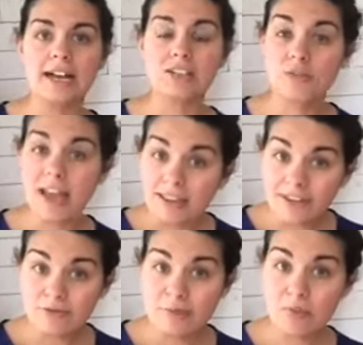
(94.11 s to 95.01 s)
So that
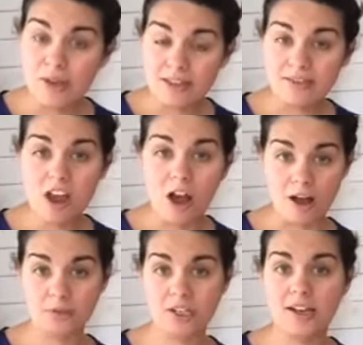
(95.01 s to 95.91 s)
left me with the
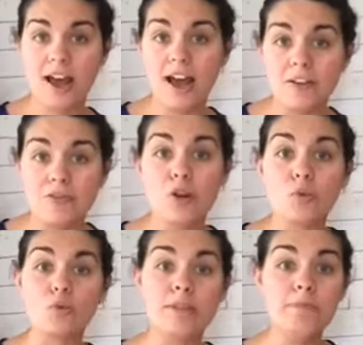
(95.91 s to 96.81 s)
option of
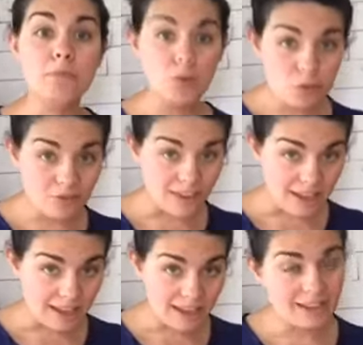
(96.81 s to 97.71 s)

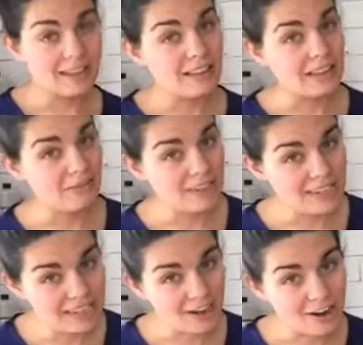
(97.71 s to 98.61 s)
removing the
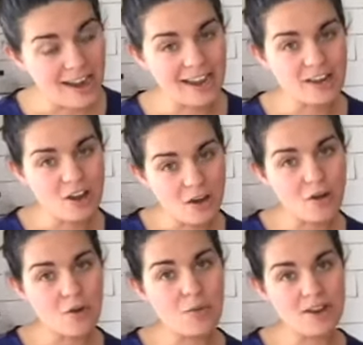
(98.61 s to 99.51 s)
veneer. And I
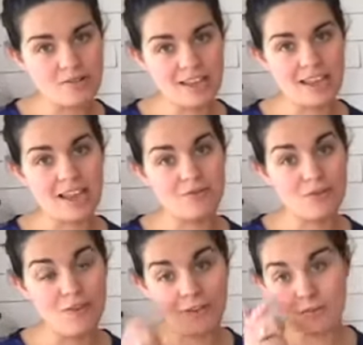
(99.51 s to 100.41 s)
know what you're thinking. If you've ever